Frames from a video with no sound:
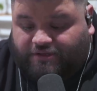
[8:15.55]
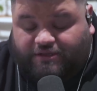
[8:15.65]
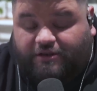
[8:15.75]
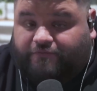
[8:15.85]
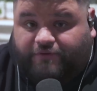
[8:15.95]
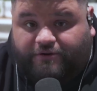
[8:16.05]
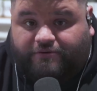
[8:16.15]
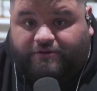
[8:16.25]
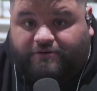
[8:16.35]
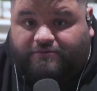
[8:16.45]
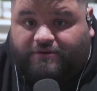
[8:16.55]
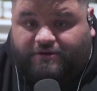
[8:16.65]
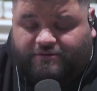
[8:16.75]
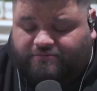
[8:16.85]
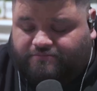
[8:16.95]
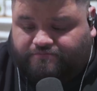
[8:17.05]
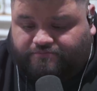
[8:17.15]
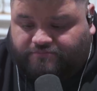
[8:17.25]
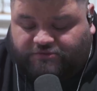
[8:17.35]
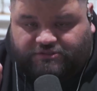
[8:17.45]
And if you don't know,
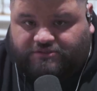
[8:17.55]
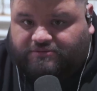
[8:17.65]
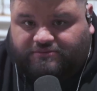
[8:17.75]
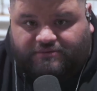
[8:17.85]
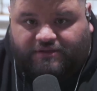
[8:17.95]
just